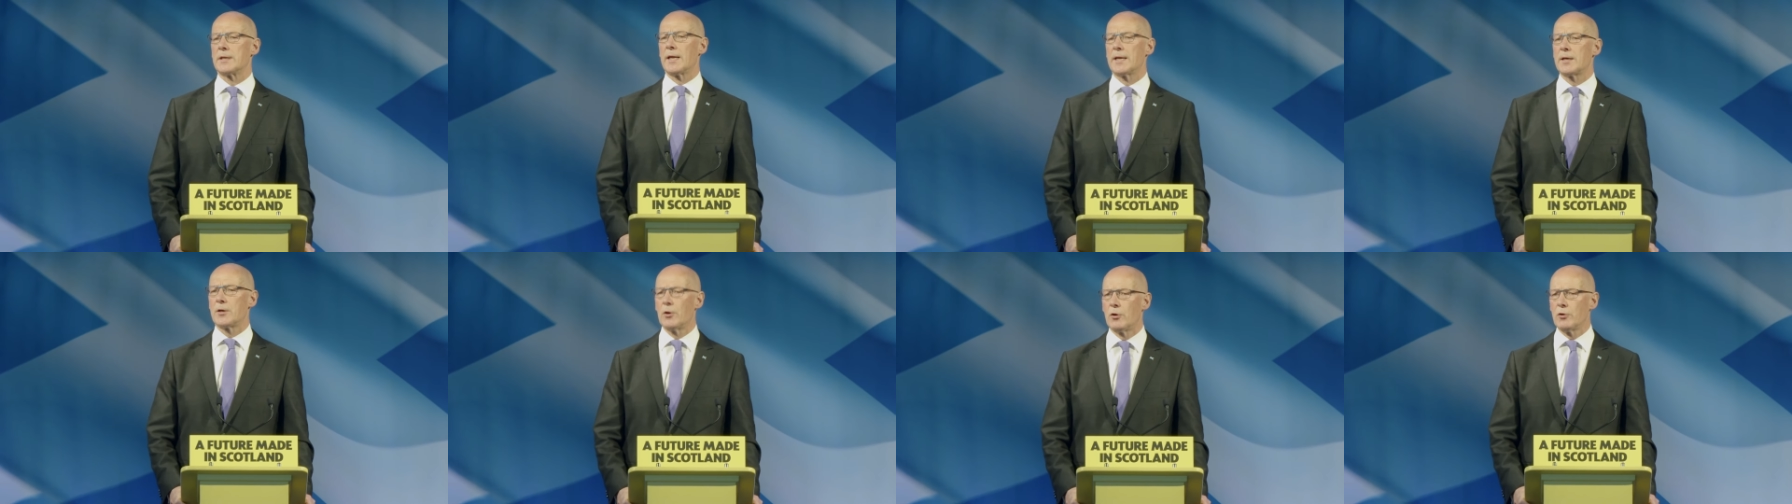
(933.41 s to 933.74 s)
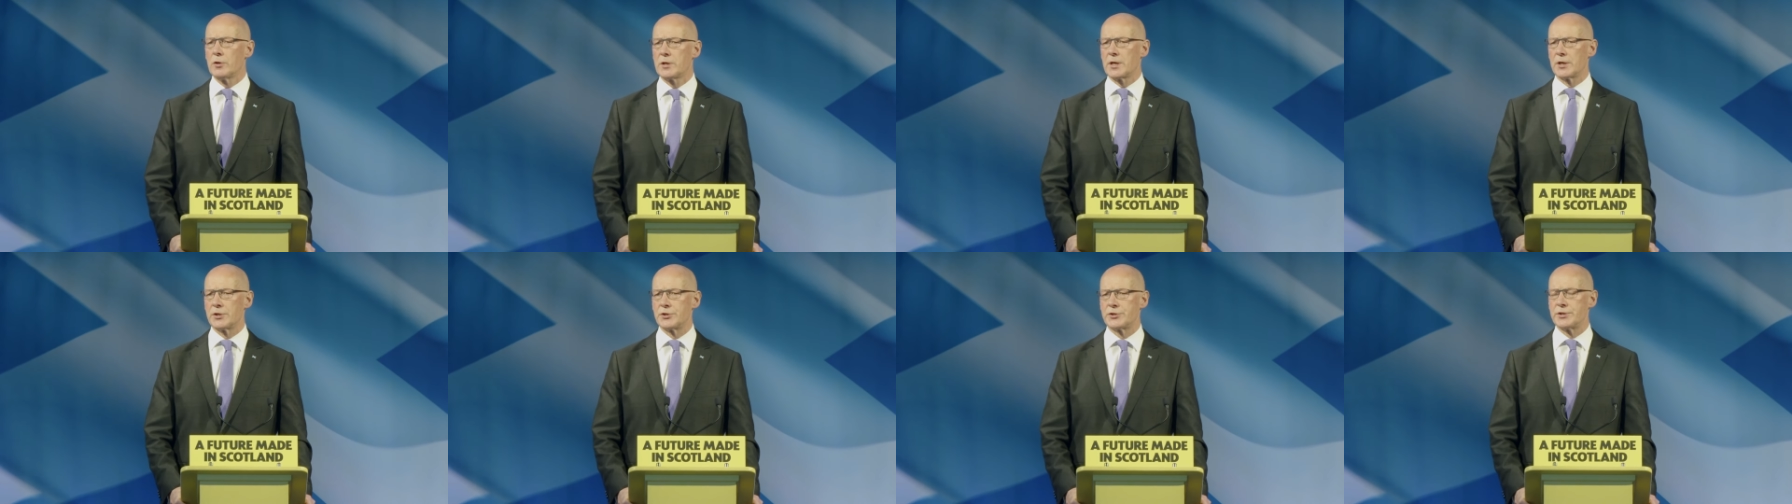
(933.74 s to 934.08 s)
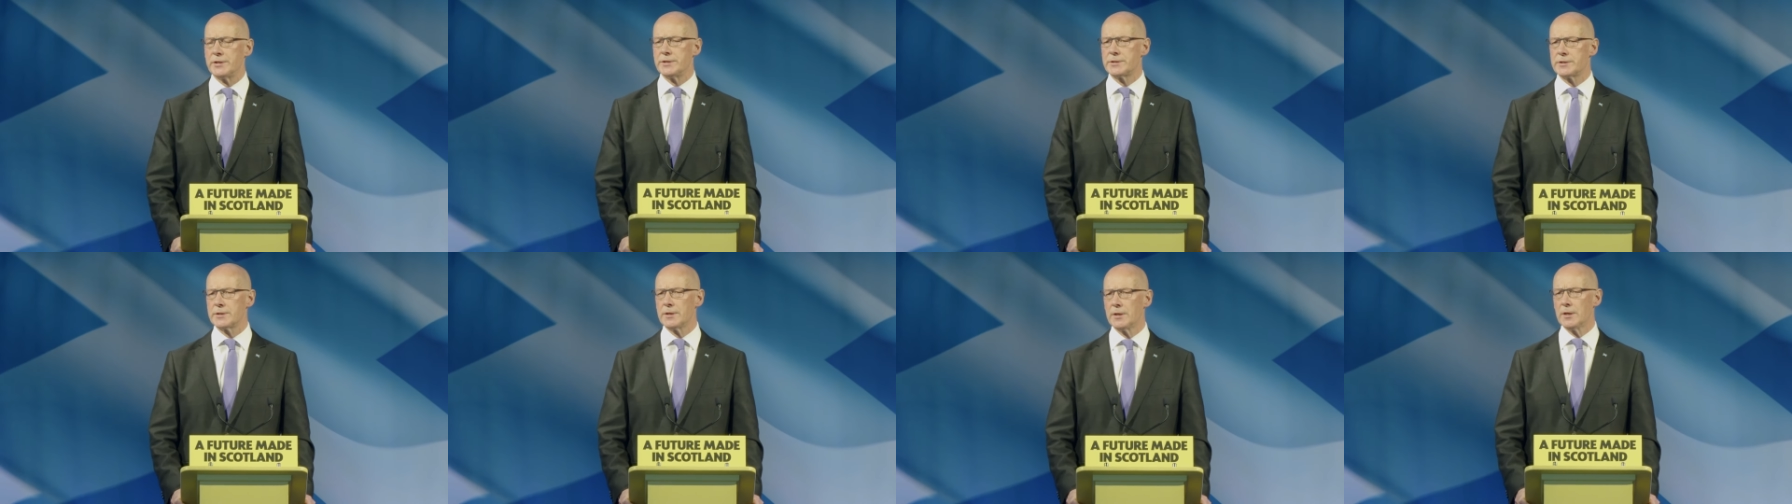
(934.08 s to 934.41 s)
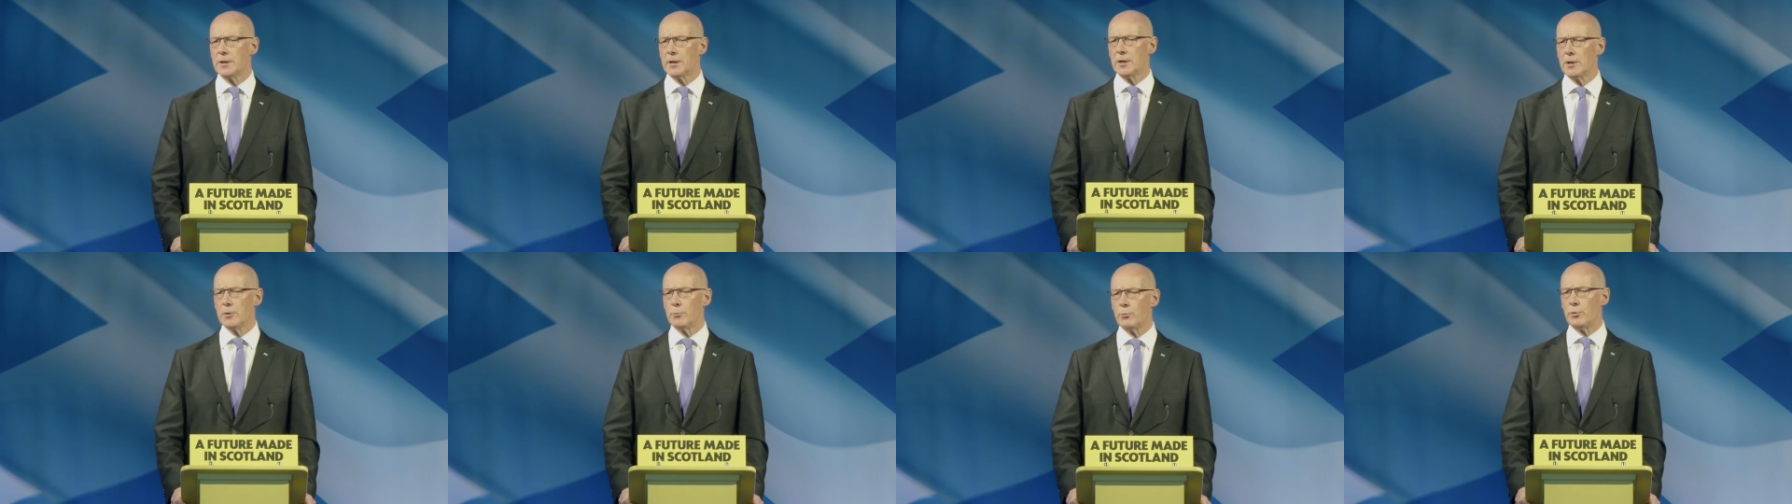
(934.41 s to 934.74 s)
like all countries,
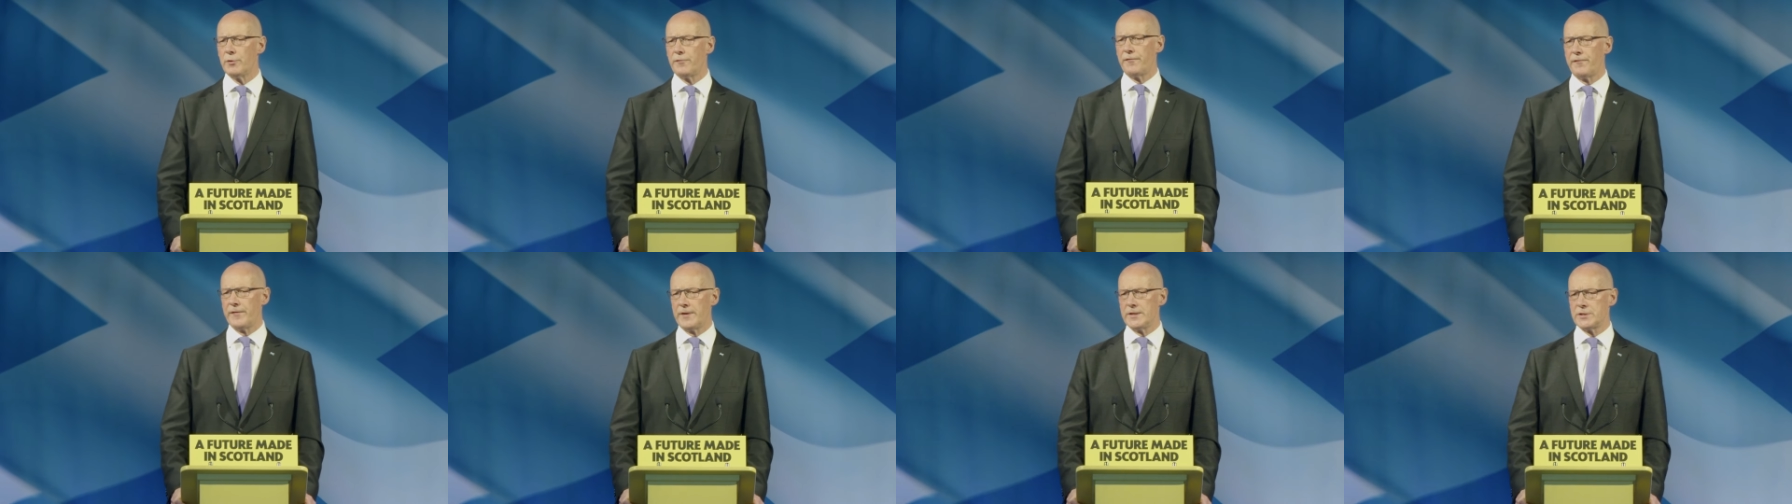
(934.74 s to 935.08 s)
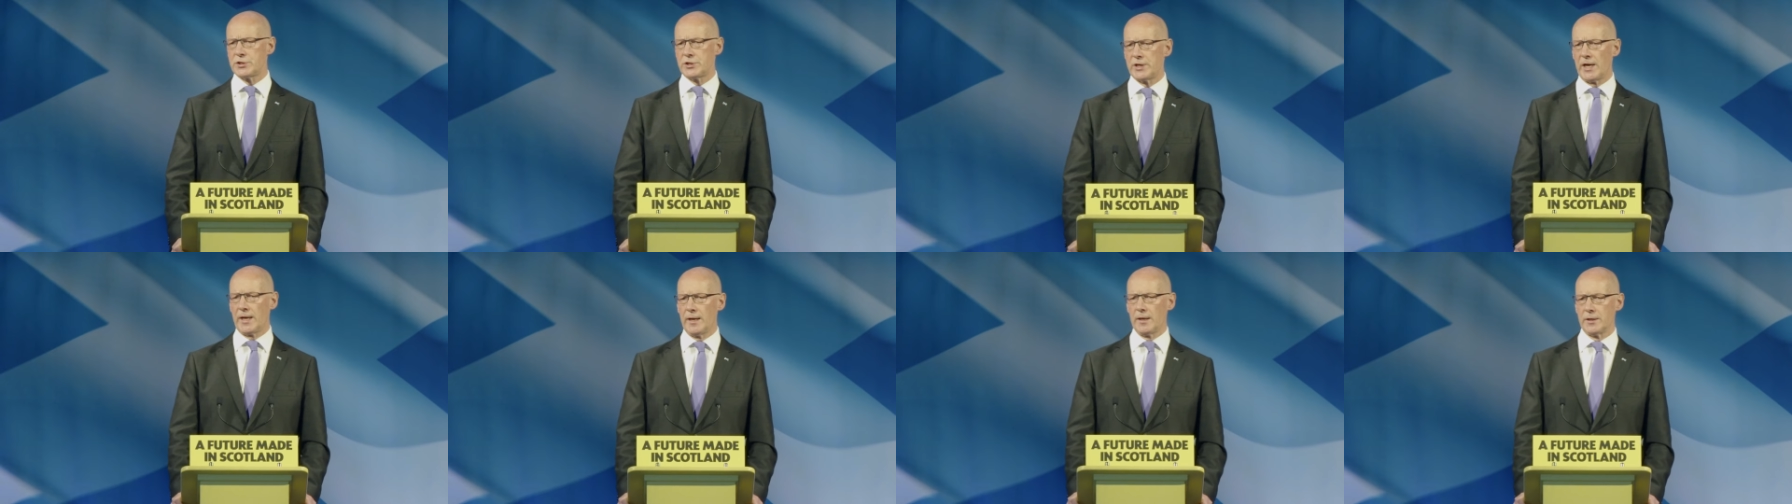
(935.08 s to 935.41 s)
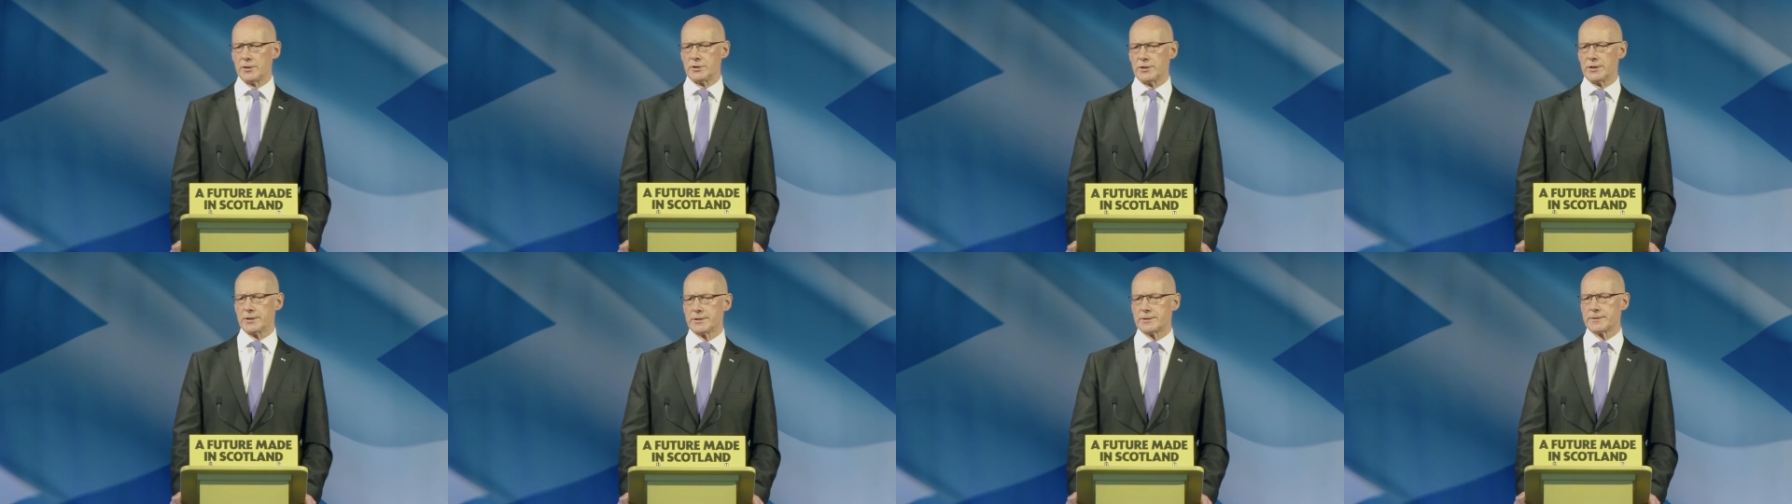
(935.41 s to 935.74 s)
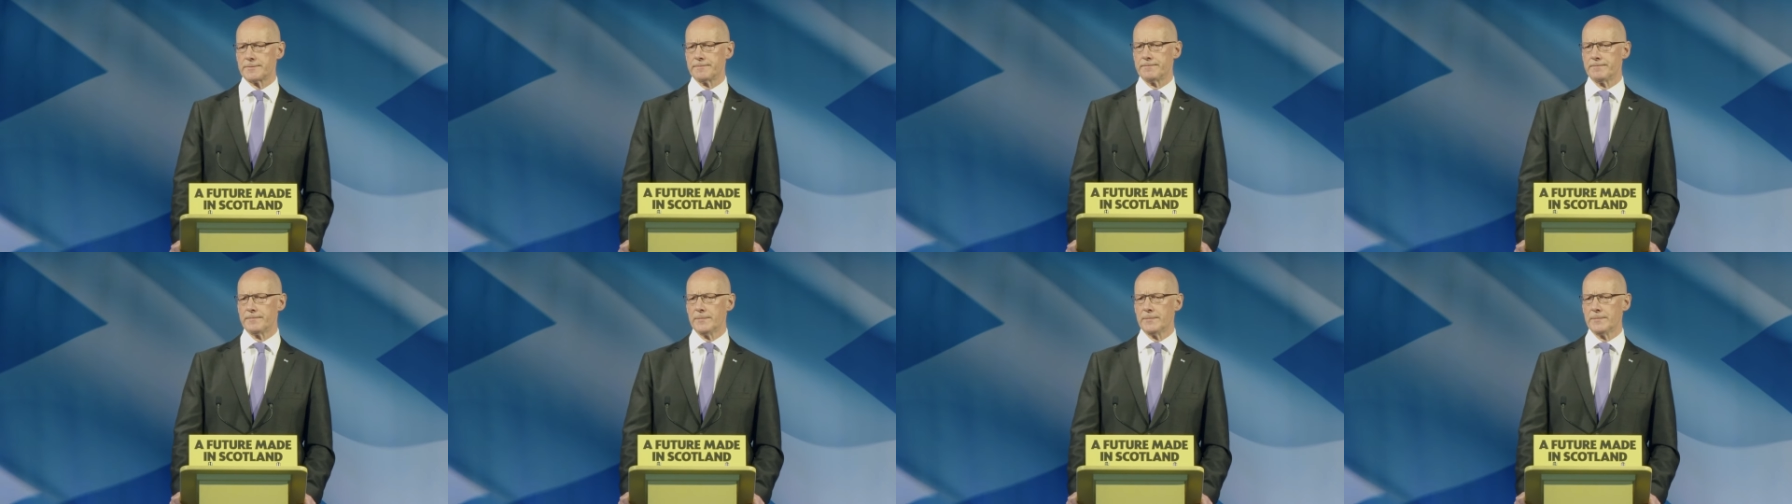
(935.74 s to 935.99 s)
would face challenges.